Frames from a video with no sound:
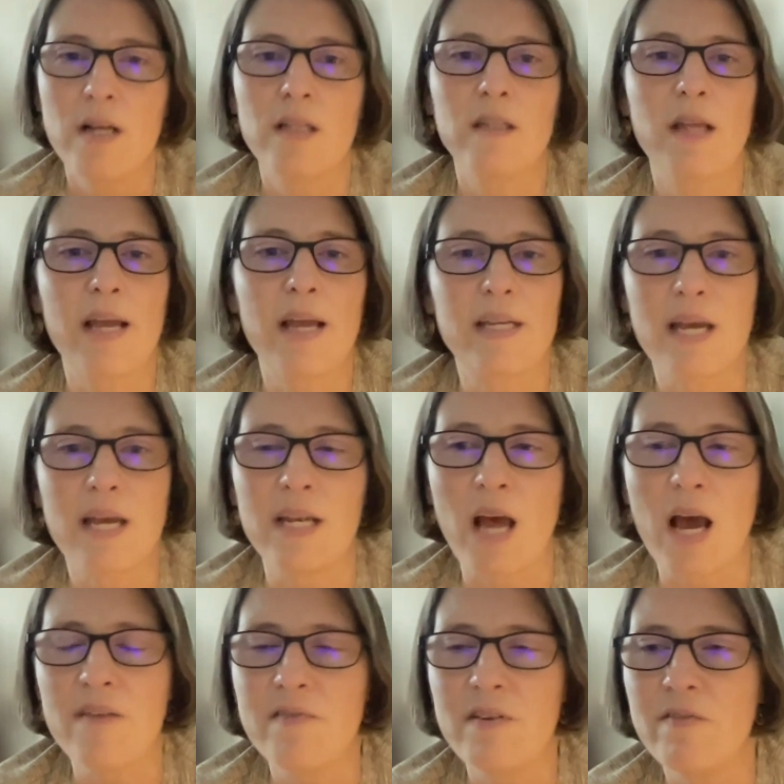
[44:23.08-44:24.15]
Like, and
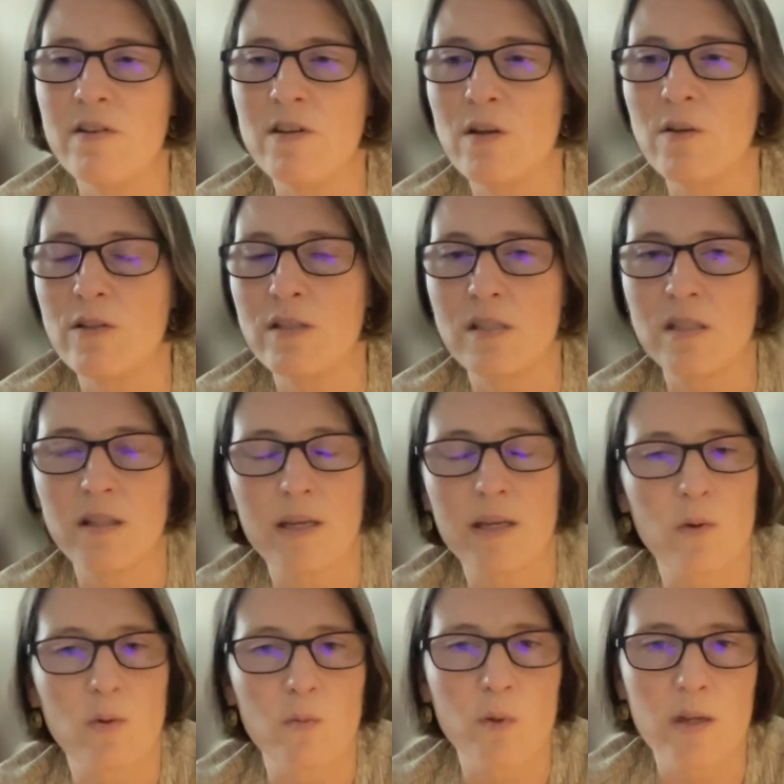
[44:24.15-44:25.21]
I've even noticed it, like
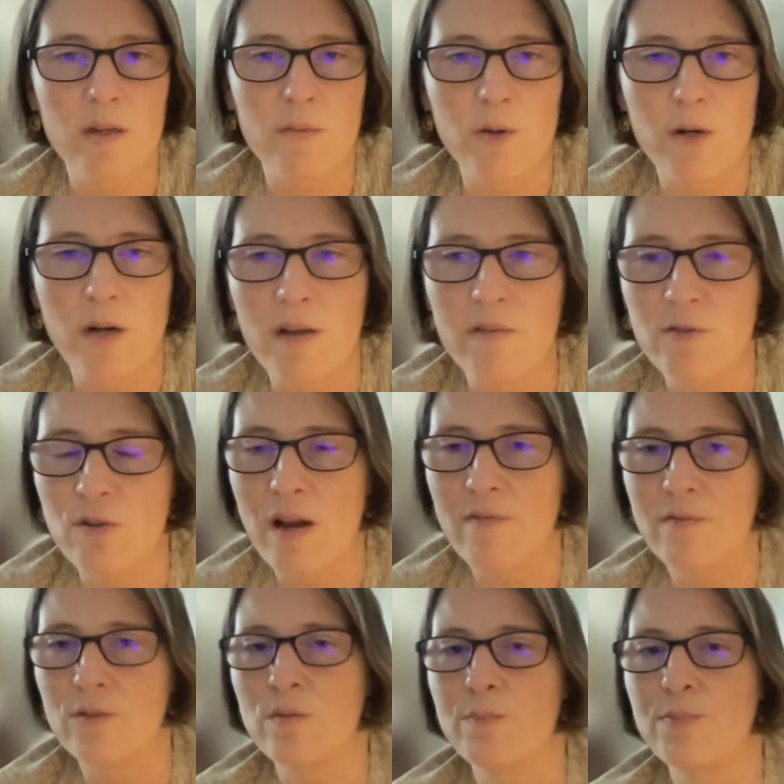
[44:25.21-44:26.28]
when I've
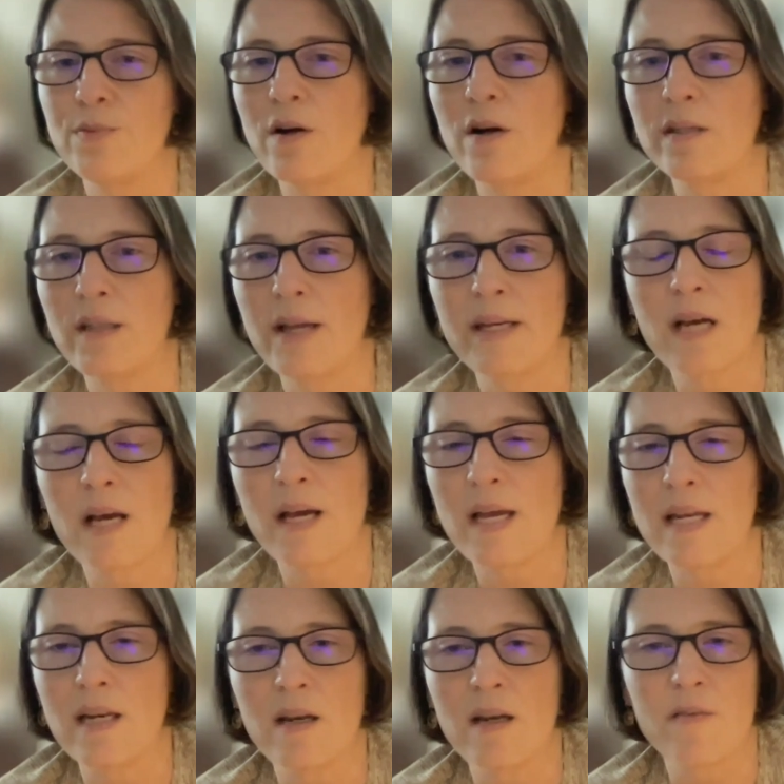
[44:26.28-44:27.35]
traveled abroad, like,
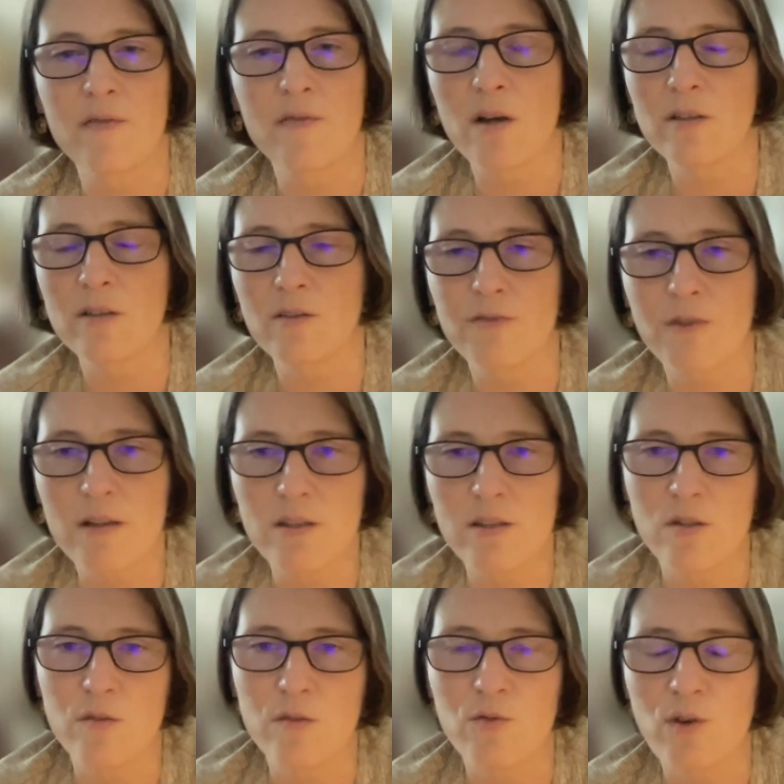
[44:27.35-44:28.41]
and I've talked to
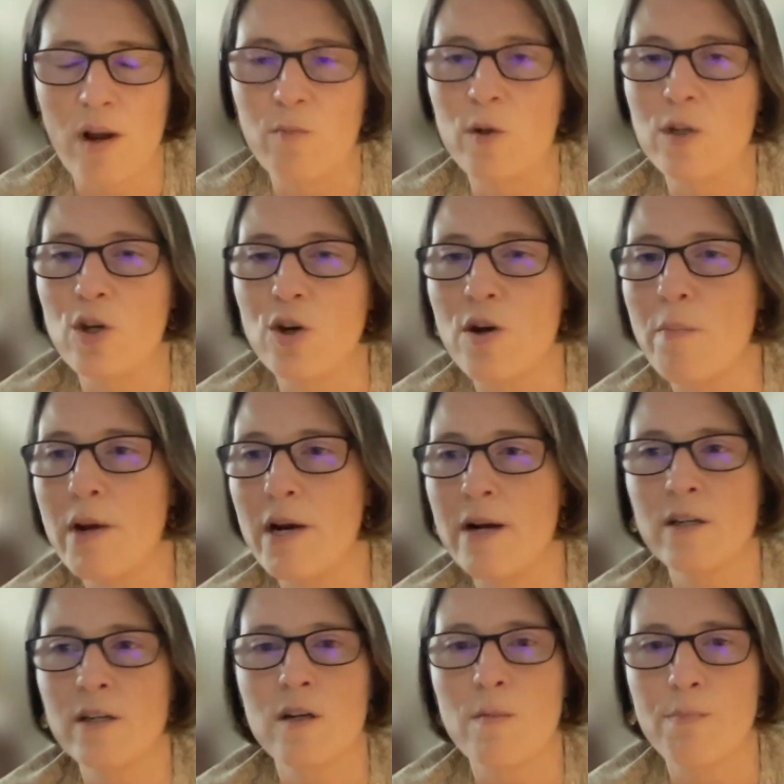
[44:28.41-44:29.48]
friends who've traveled, when you're an
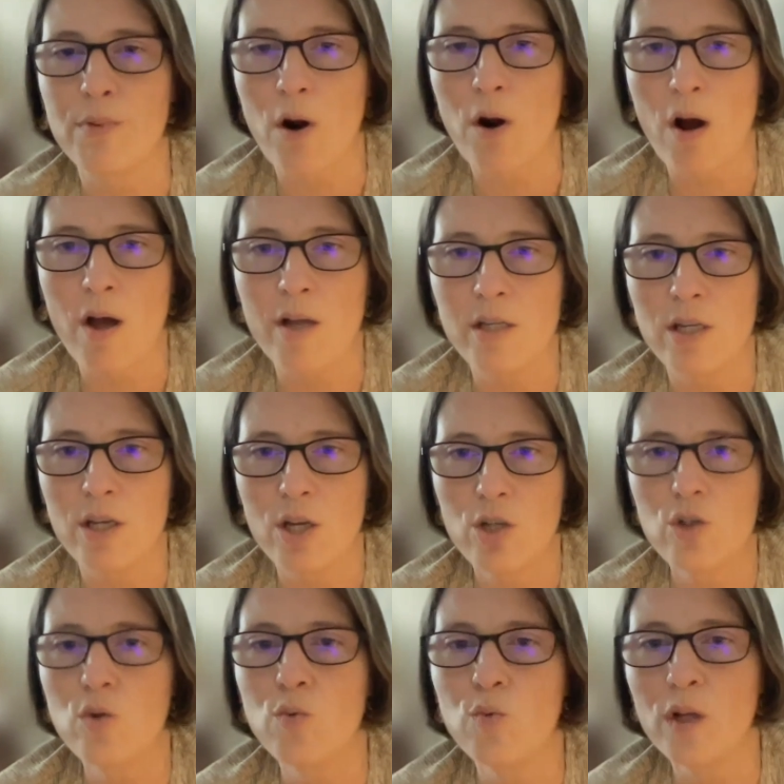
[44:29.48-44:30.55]
American abroad,
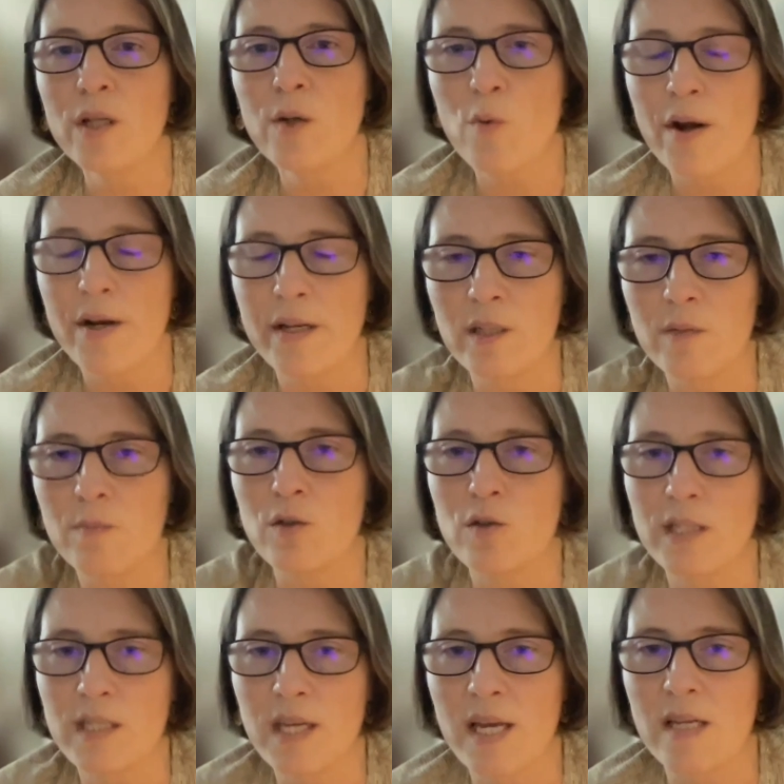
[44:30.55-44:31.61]
you really want to
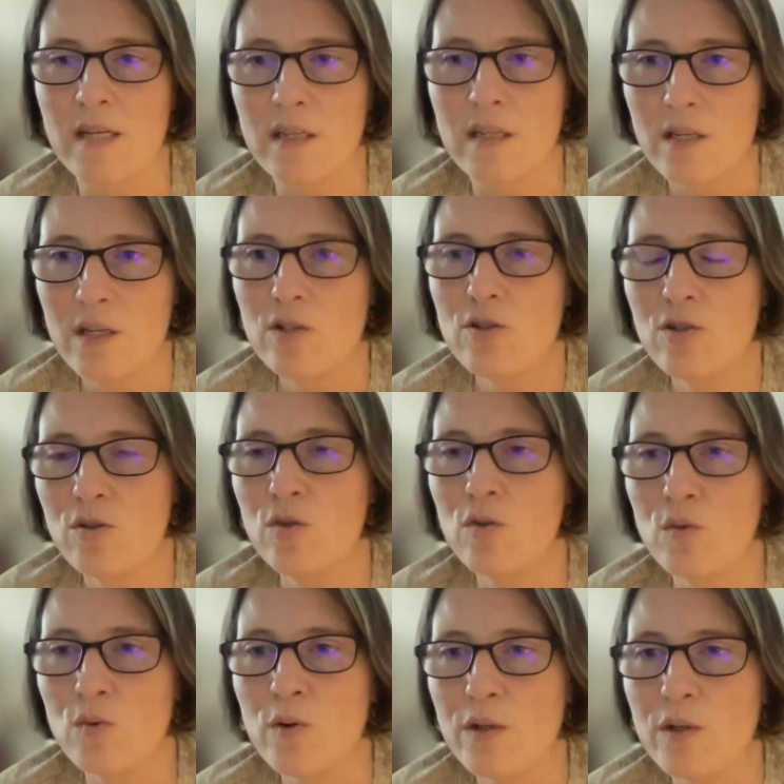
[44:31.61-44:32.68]
communicate
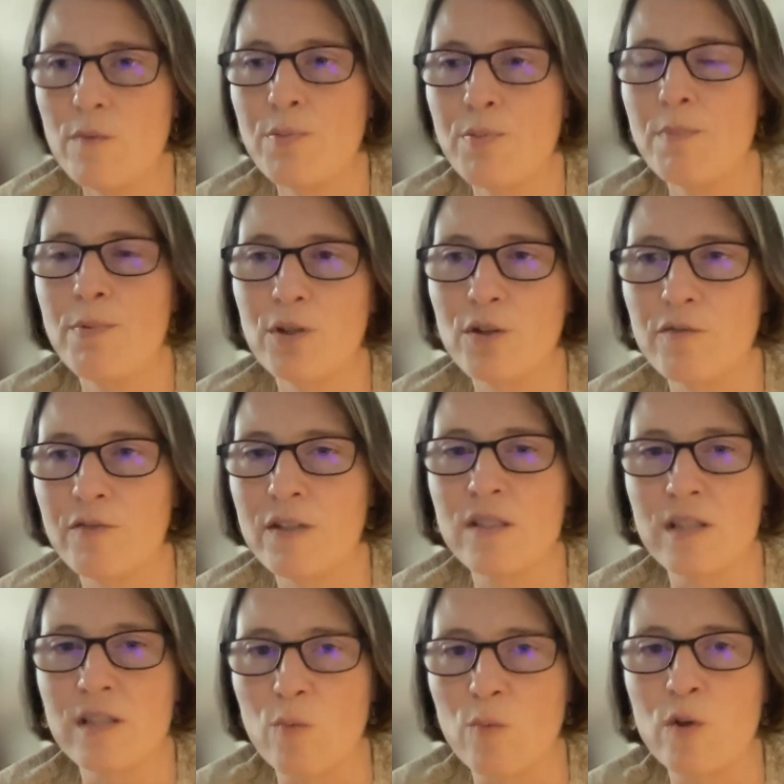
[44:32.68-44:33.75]
to the people you're
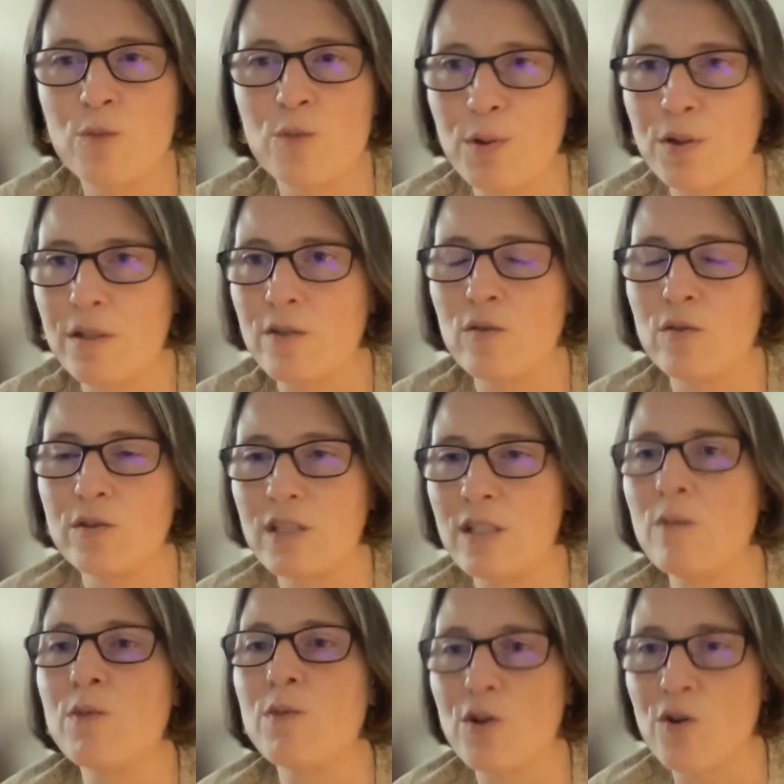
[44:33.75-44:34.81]
visiting which political
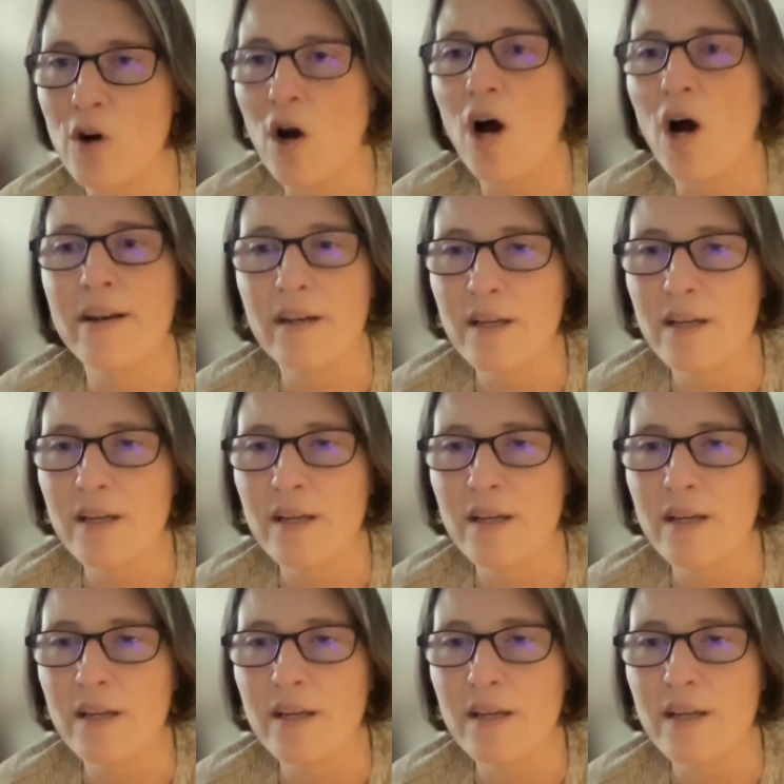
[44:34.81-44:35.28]
team you're on.